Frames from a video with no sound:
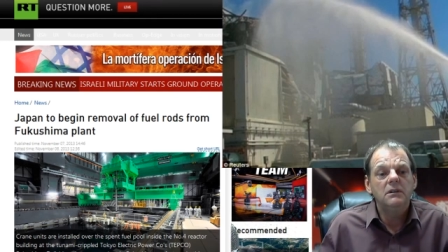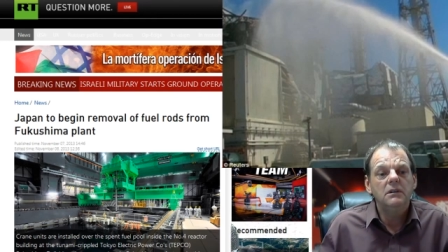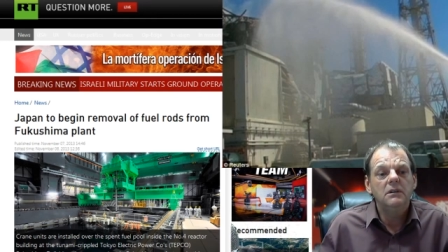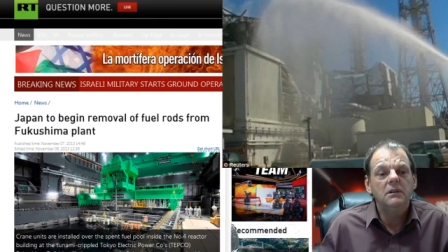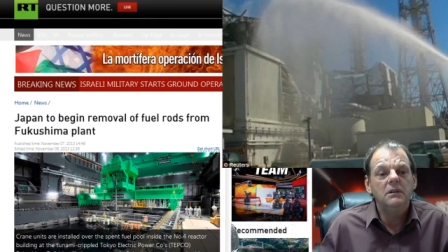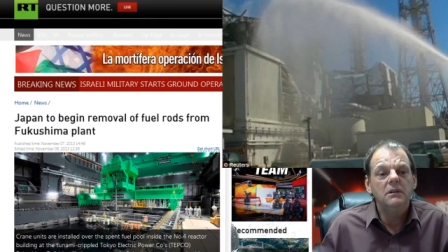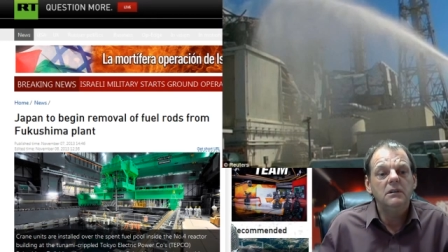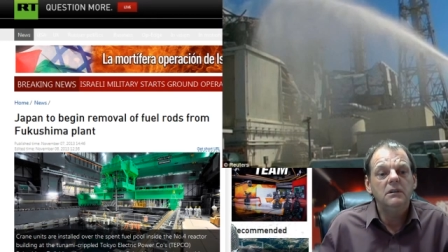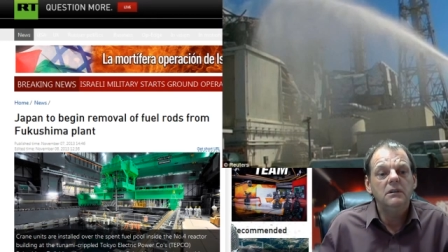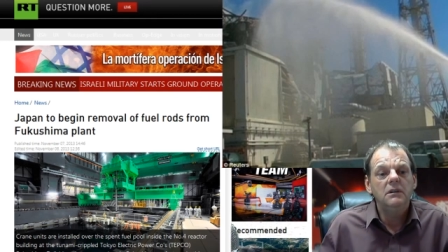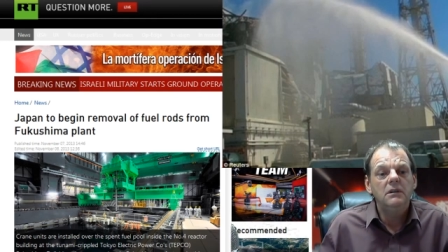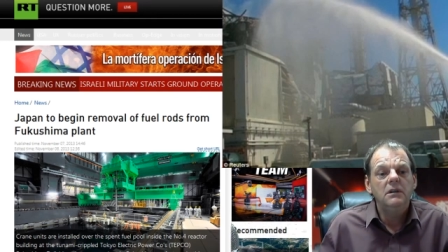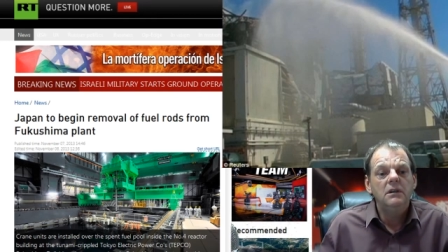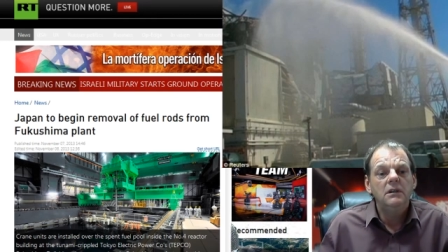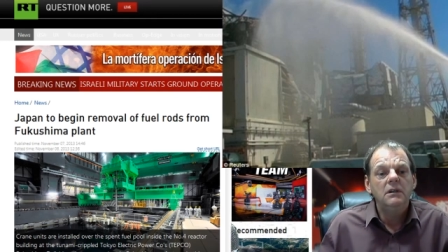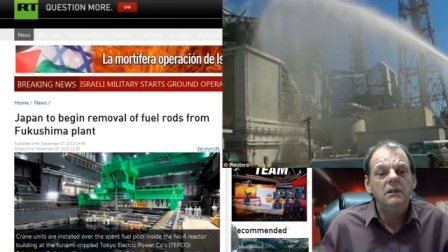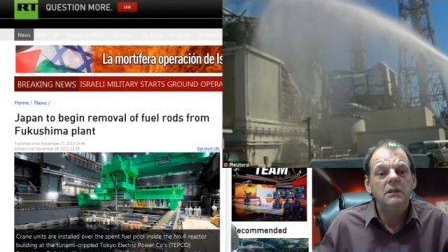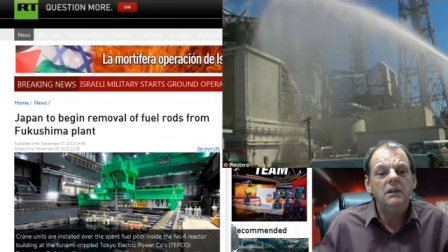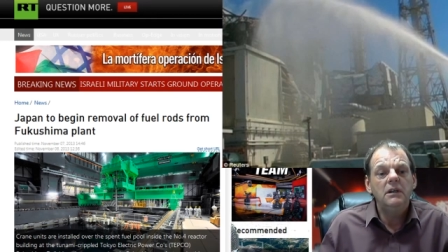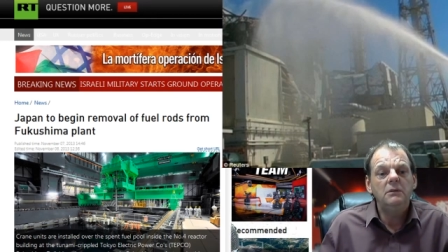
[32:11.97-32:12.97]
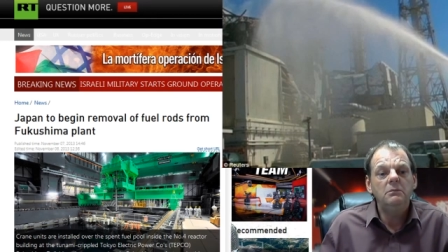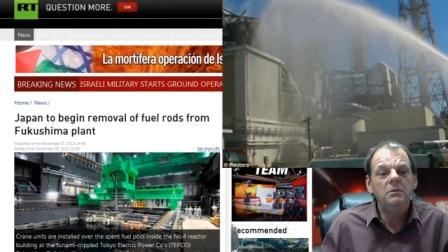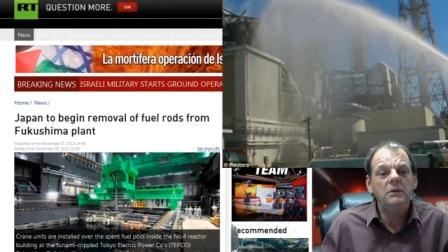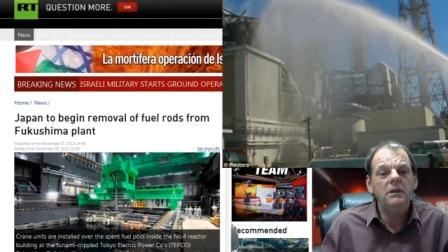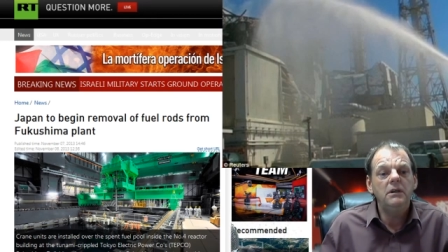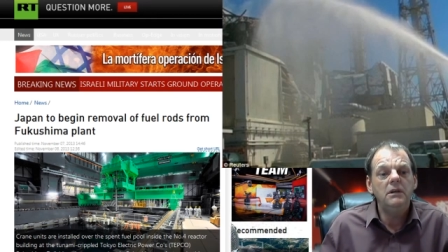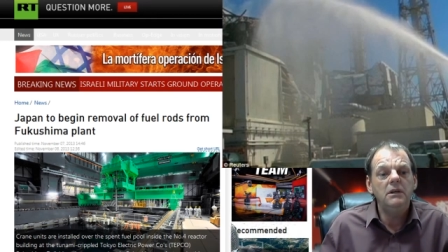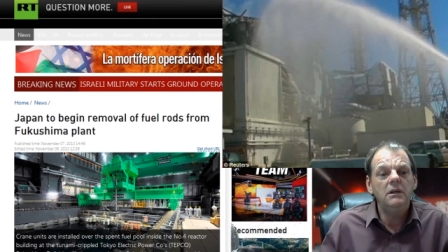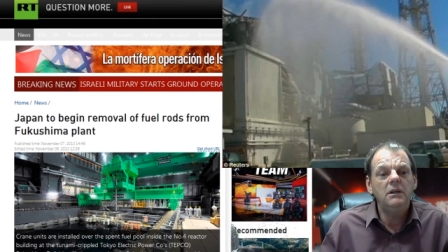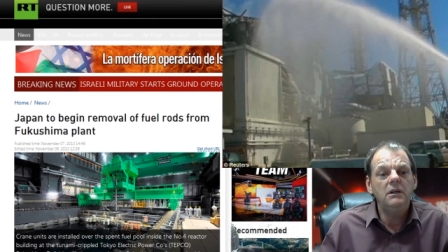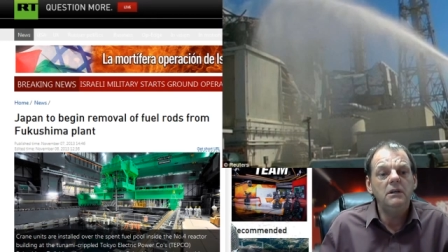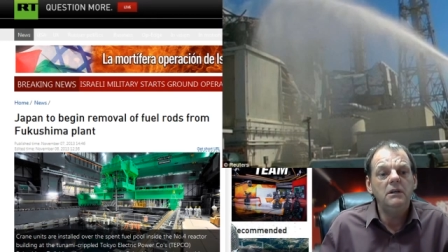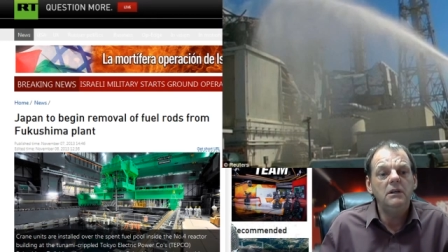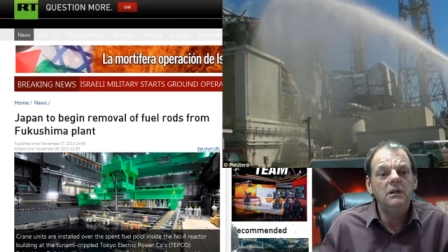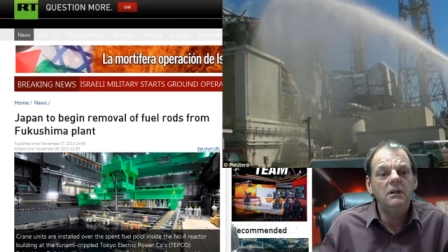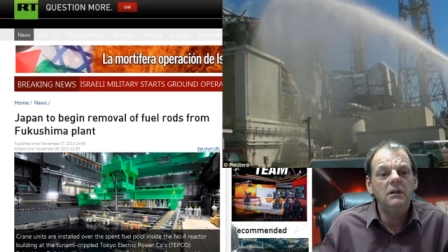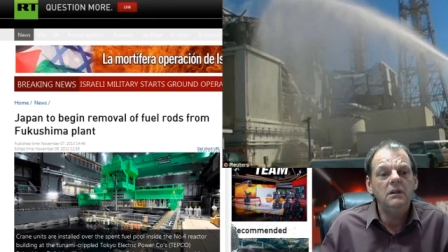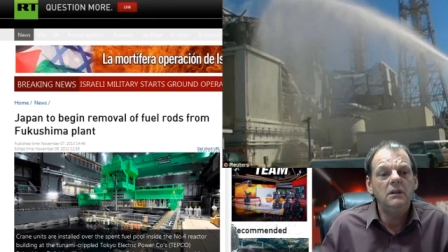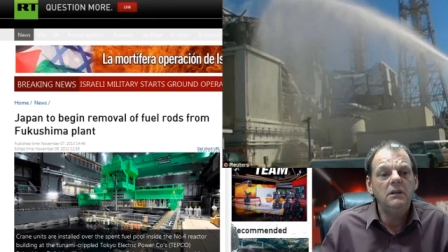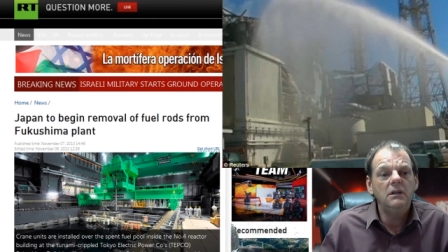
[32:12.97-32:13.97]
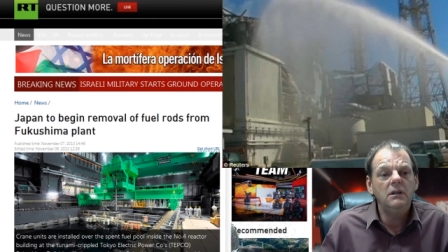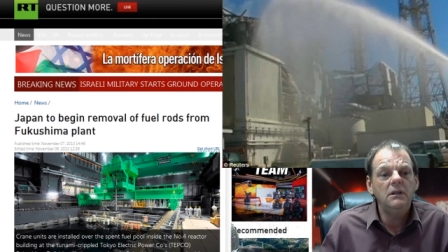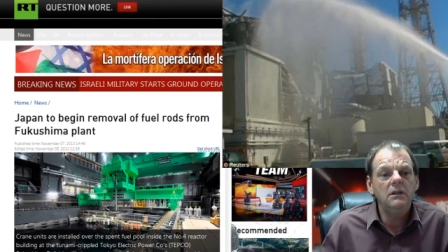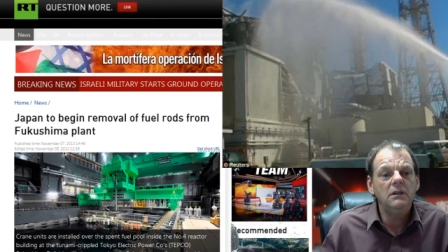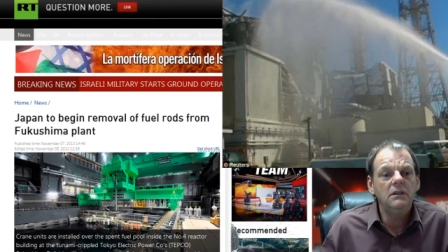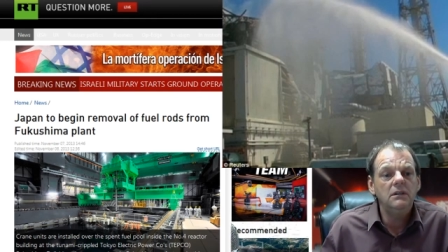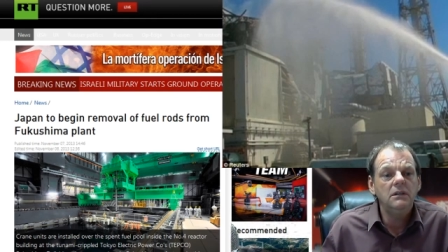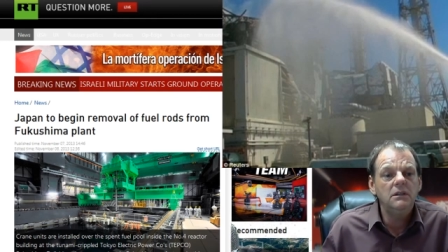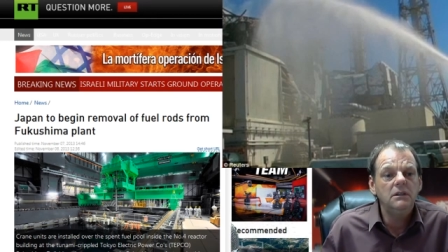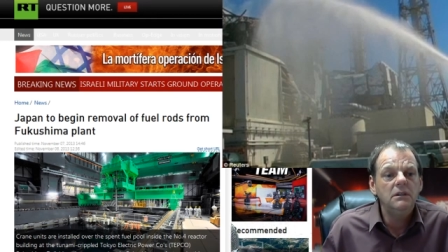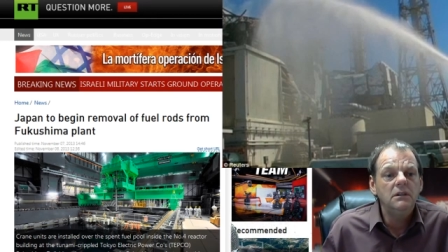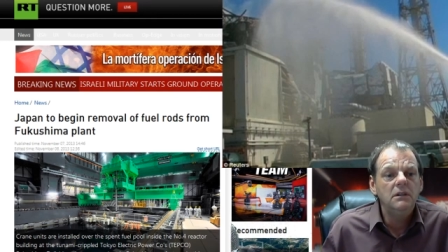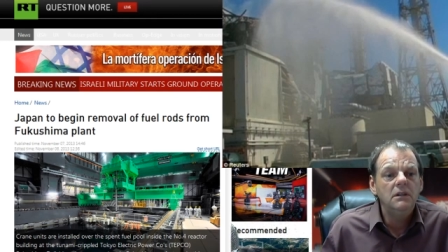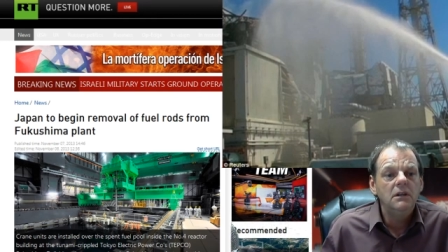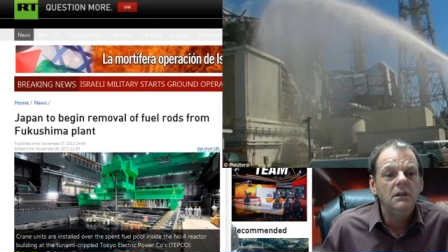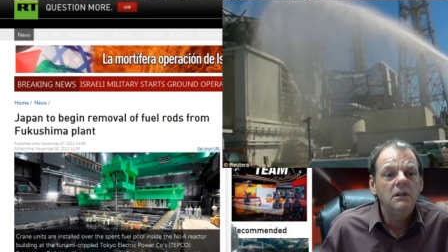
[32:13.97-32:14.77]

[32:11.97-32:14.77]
Uh, the NPS.